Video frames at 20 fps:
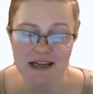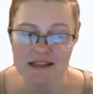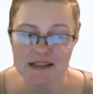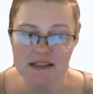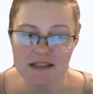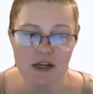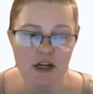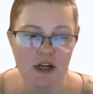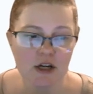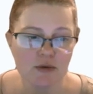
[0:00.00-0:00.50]

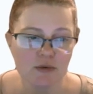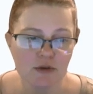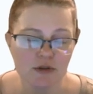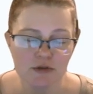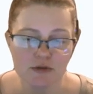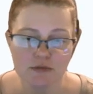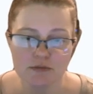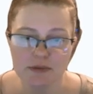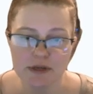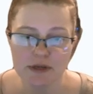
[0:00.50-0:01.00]
test,
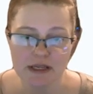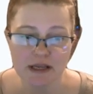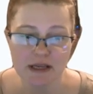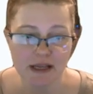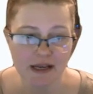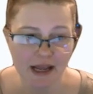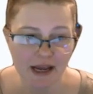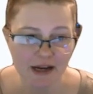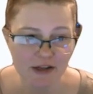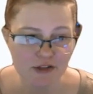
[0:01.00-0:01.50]
which would be
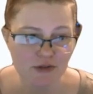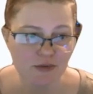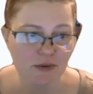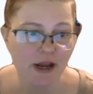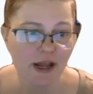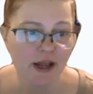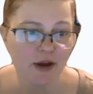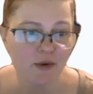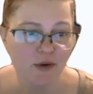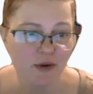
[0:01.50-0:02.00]
an
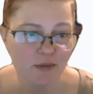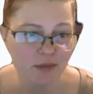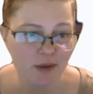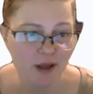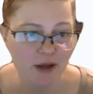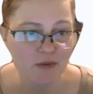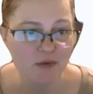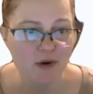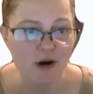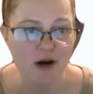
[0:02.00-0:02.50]
X-ray or
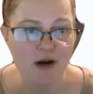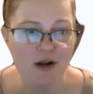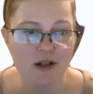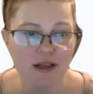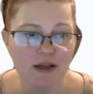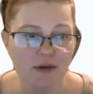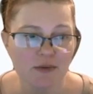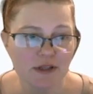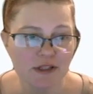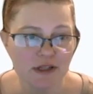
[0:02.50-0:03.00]
blood work,
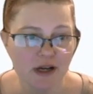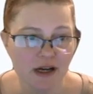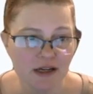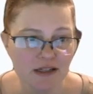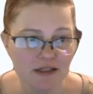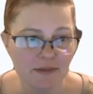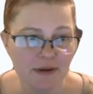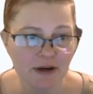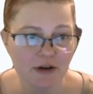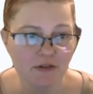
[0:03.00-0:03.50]
like we
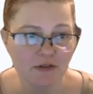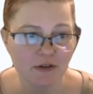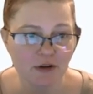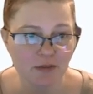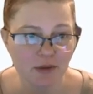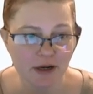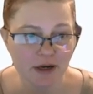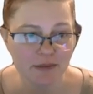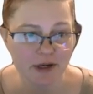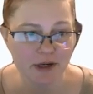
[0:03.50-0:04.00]
talked about for a
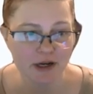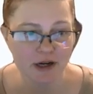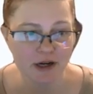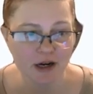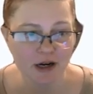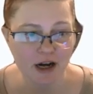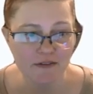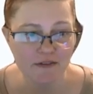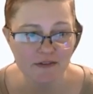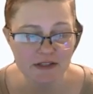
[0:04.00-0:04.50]
primary
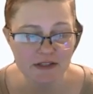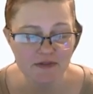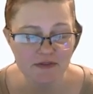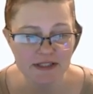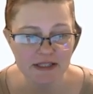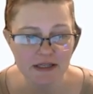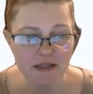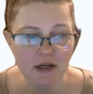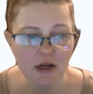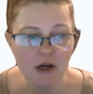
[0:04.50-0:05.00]
care office
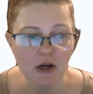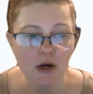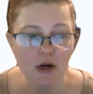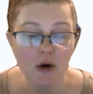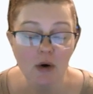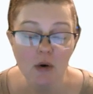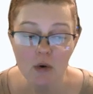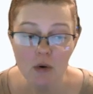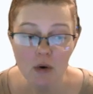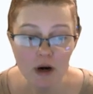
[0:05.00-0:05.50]
visit,
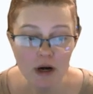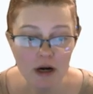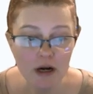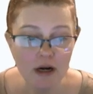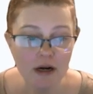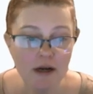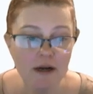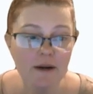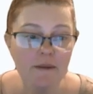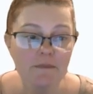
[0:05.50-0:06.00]

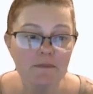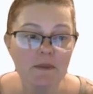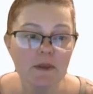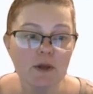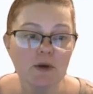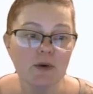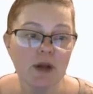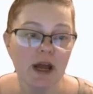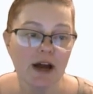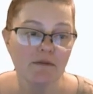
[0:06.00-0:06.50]
or
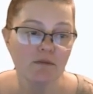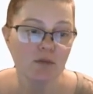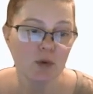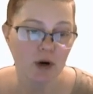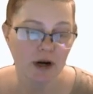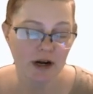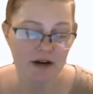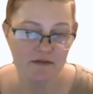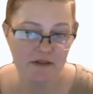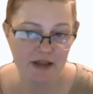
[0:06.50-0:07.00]
you would have
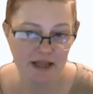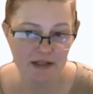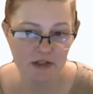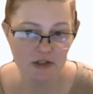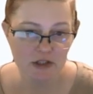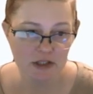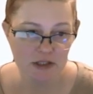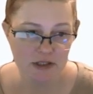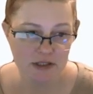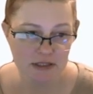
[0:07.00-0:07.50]
more
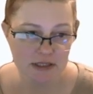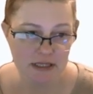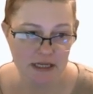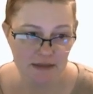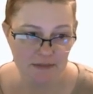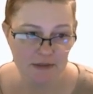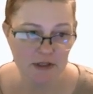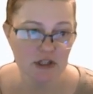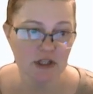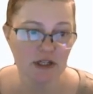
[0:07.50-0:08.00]
advanced
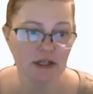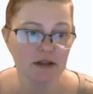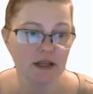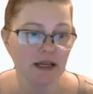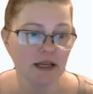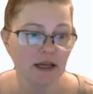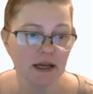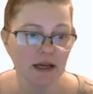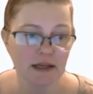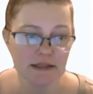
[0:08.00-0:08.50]
imaging,
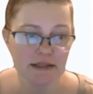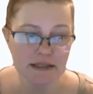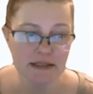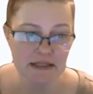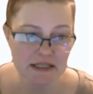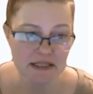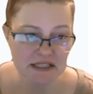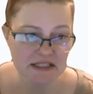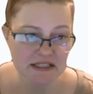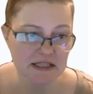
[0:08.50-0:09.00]
like a
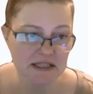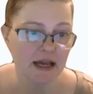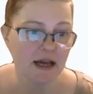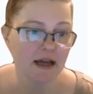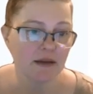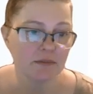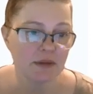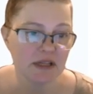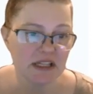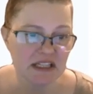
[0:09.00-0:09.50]
CT
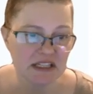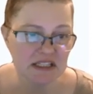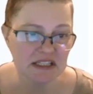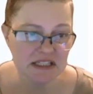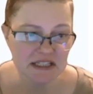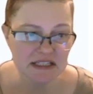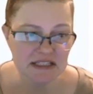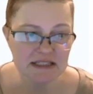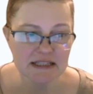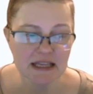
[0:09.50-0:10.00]
scan,
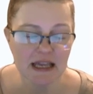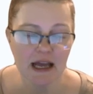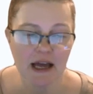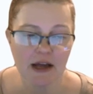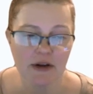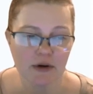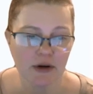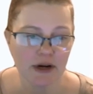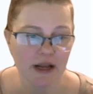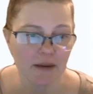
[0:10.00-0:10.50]
PET
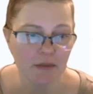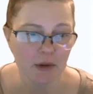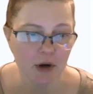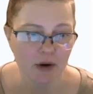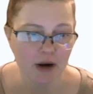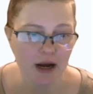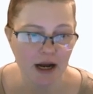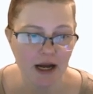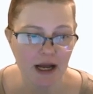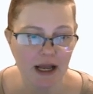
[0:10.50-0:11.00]
scan, or an
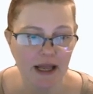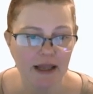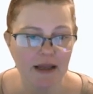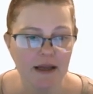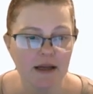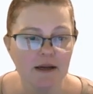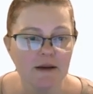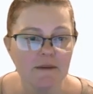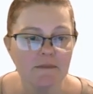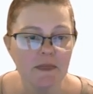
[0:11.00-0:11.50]

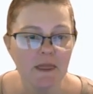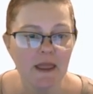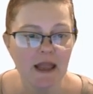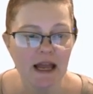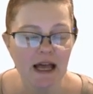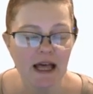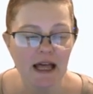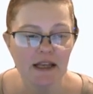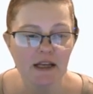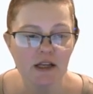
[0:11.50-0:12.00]
MRI.
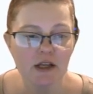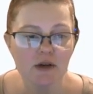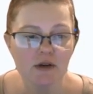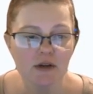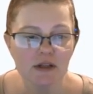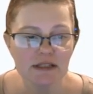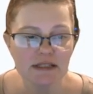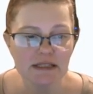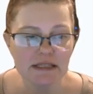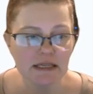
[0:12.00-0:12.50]
And you
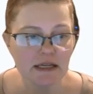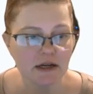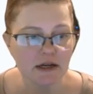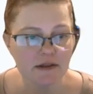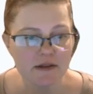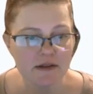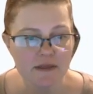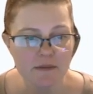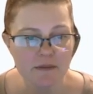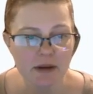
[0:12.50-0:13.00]
can see
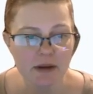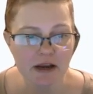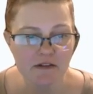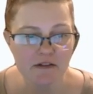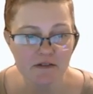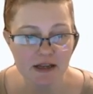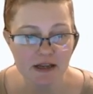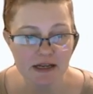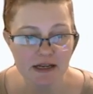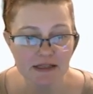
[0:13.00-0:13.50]
here that the
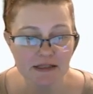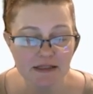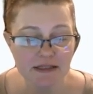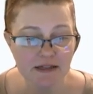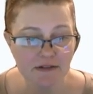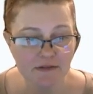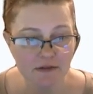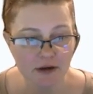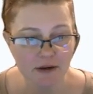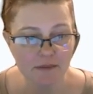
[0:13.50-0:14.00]
benefit is
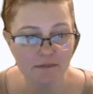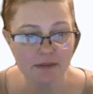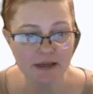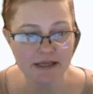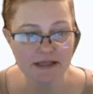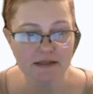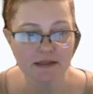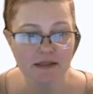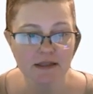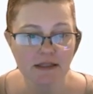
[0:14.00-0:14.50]
different
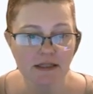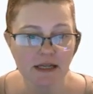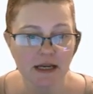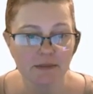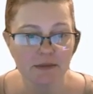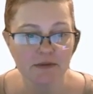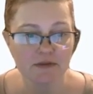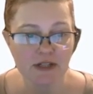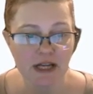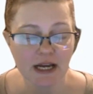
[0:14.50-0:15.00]
based on the
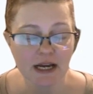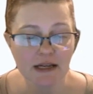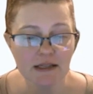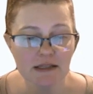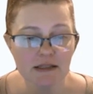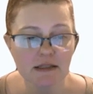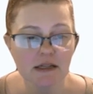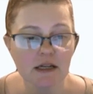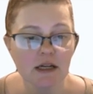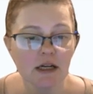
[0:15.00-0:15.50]
type of
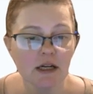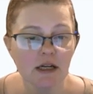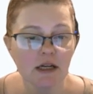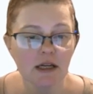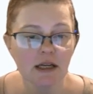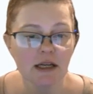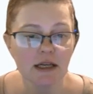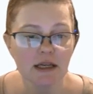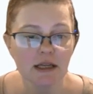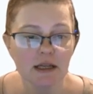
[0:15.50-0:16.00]
test.
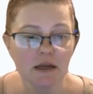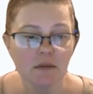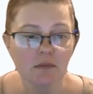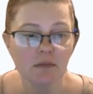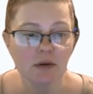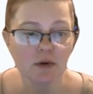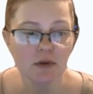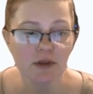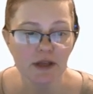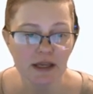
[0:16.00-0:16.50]
In
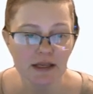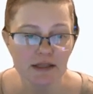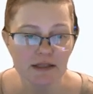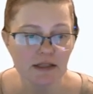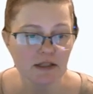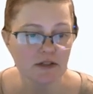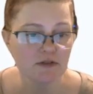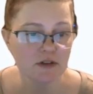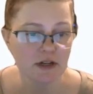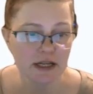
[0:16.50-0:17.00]
both
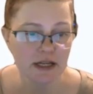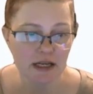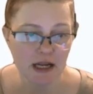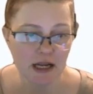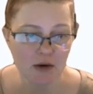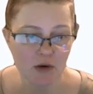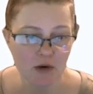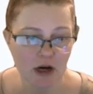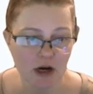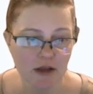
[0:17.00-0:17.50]
cases for
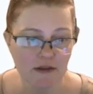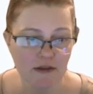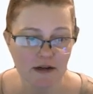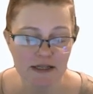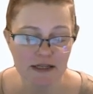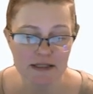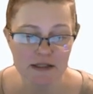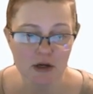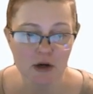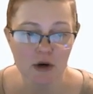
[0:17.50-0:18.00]
in-network, there
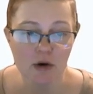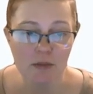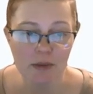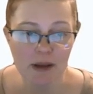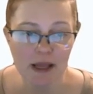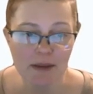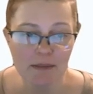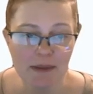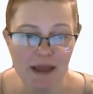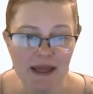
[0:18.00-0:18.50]
is a
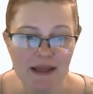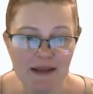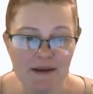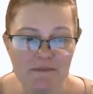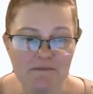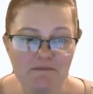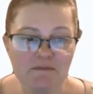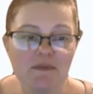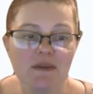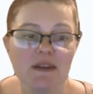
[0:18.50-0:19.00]
copayment.
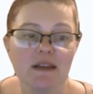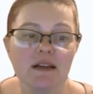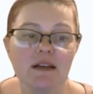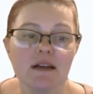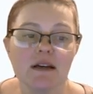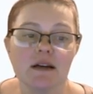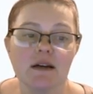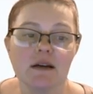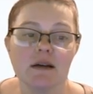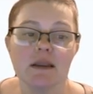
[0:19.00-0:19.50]

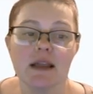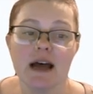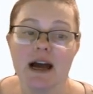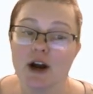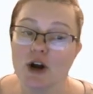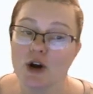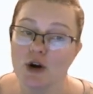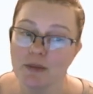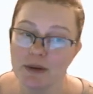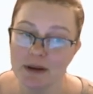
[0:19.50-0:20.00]

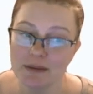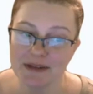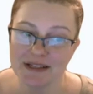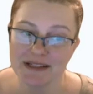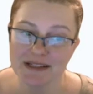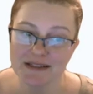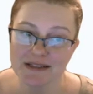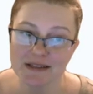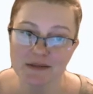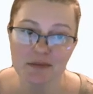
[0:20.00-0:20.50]
That copayment
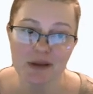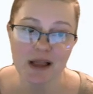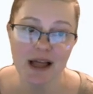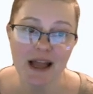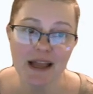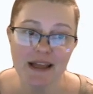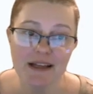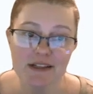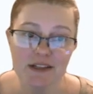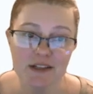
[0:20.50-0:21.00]
doesn't
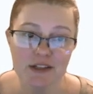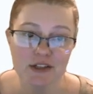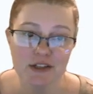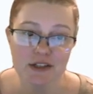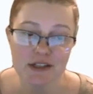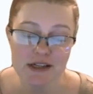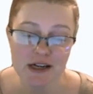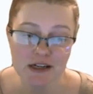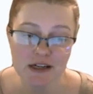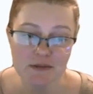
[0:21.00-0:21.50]
apply until your
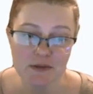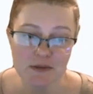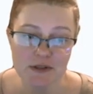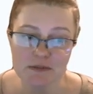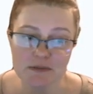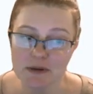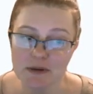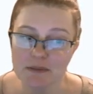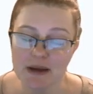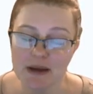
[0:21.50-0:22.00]

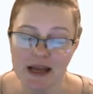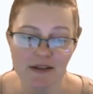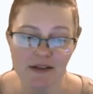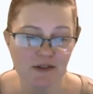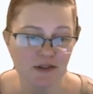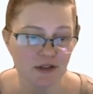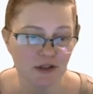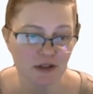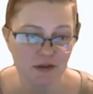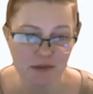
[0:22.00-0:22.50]
deductible's been met.
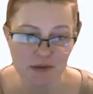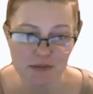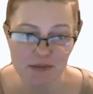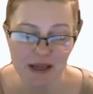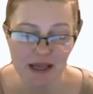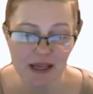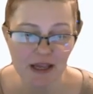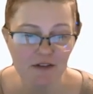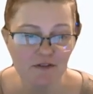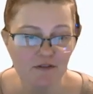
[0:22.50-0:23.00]
So you're going to be
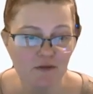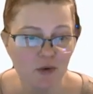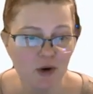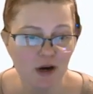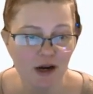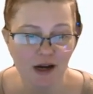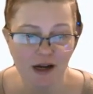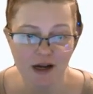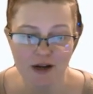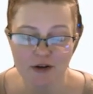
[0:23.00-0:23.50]
paying
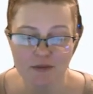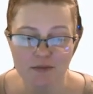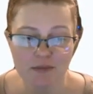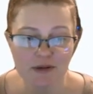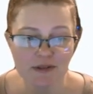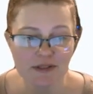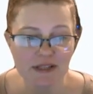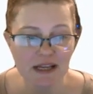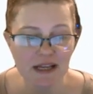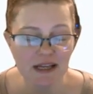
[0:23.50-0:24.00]
for
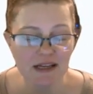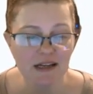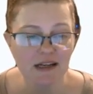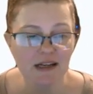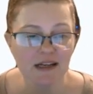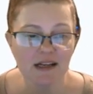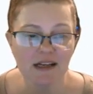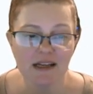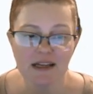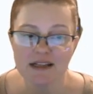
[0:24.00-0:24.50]
100%
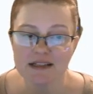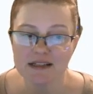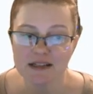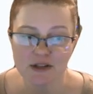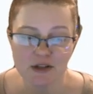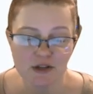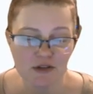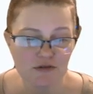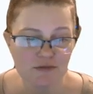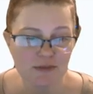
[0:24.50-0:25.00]

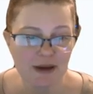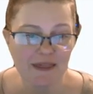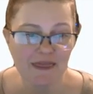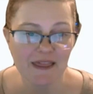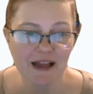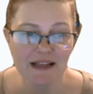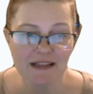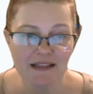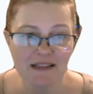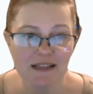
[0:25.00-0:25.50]
until you've met
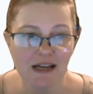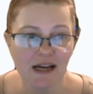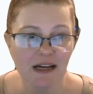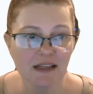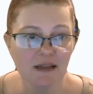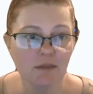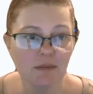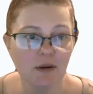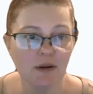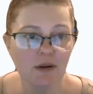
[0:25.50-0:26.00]
that
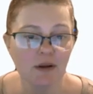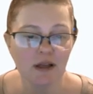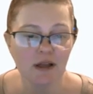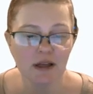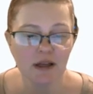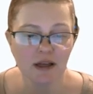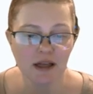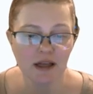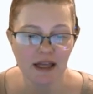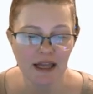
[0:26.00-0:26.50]
deductible.
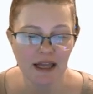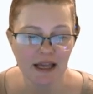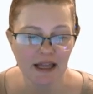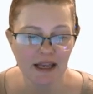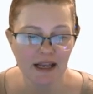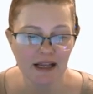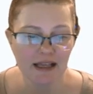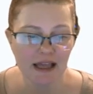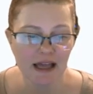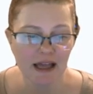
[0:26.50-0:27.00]

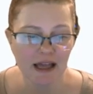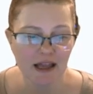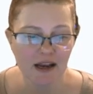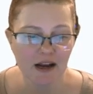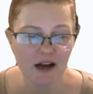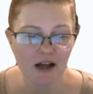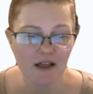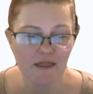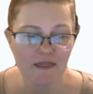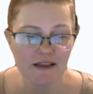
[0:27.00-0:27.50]
And
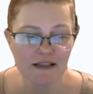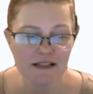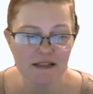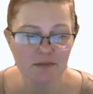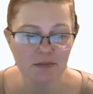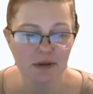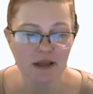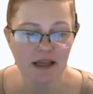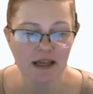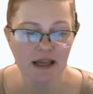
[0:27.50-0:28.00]
again, on this
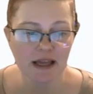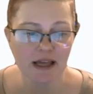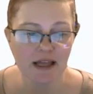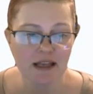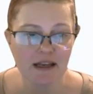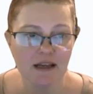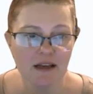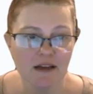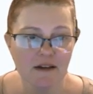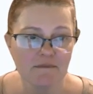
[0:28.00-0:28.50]

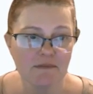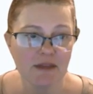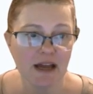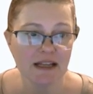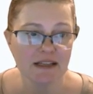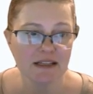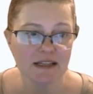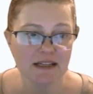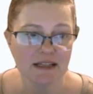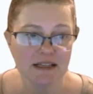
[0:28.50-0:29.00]
plan,
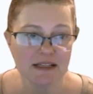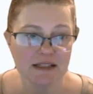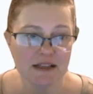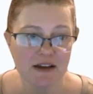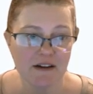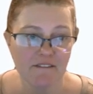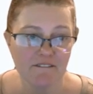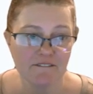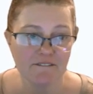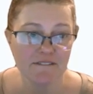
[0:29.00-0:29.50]
that is
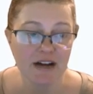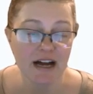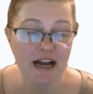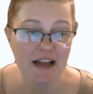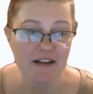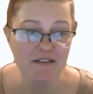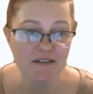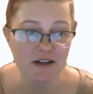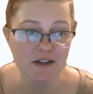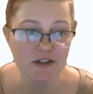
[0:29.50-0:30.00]
a
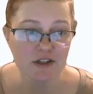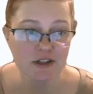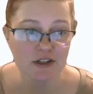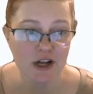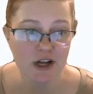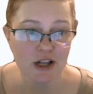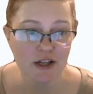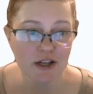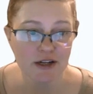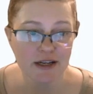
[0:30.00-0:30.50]
$500
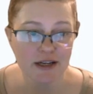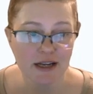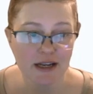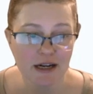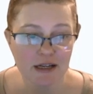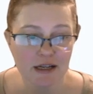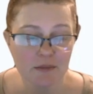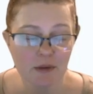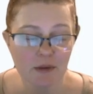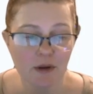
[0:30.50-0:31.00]

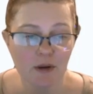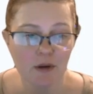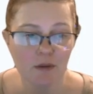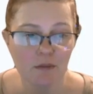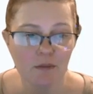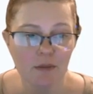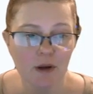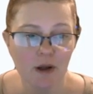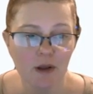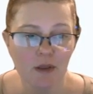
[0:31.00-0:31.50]

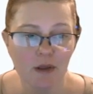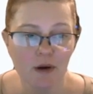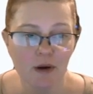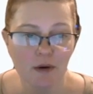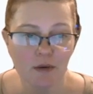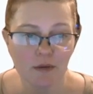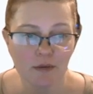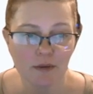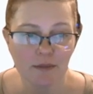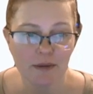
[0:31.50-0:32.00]
deductible.
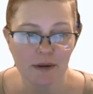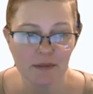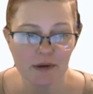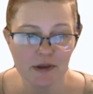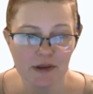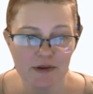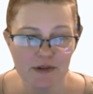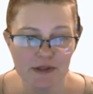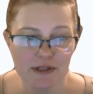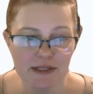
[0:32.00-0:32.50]
Although remember,
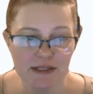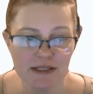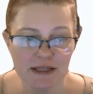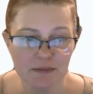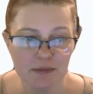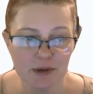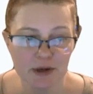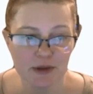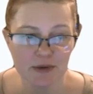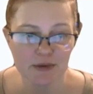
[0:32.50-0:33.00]
there's a
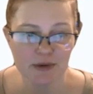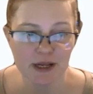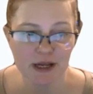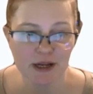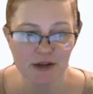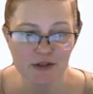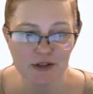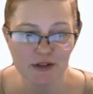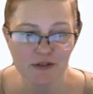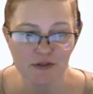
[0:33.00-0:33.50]
separate
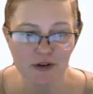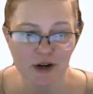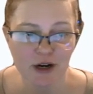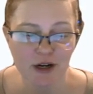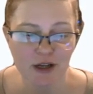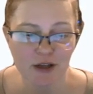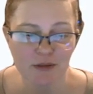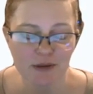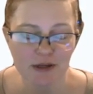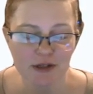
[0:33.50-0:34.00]
$300 for
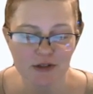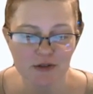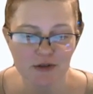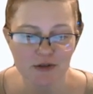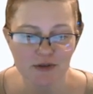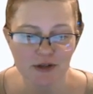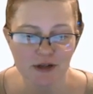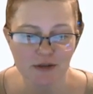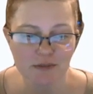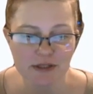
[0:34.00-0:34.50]

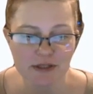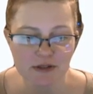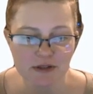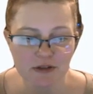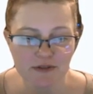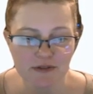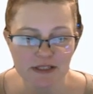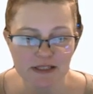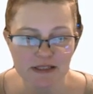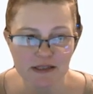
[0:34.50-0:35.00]
occupational therapy
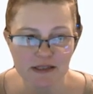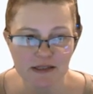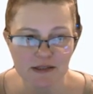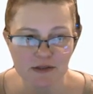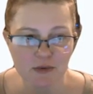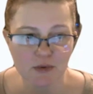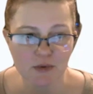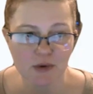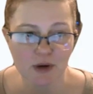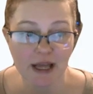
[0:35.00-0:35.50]

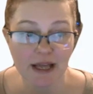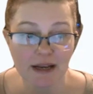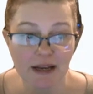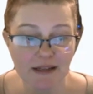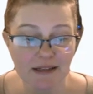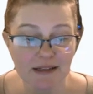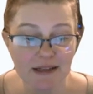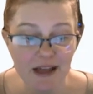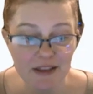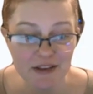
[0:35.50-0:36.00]
services and
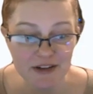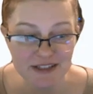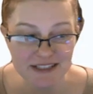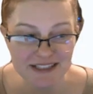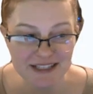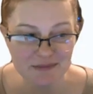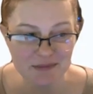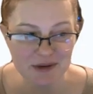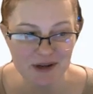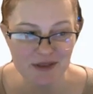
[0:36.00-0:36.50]
another
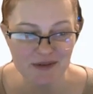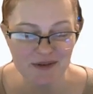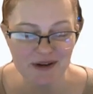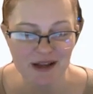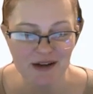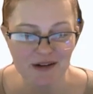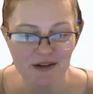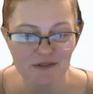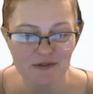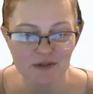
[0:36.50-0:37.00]
separate
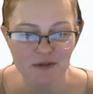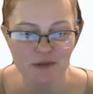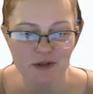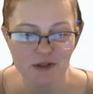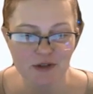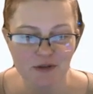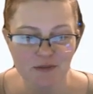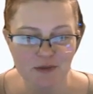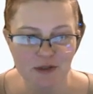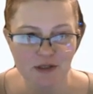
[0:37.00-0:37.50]
$300 for
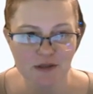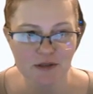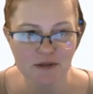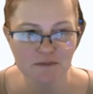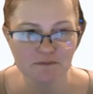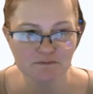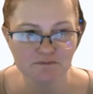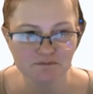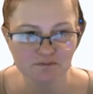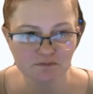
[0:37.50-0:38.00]

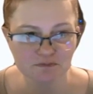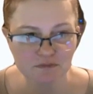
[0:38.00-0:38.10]
prescriptions.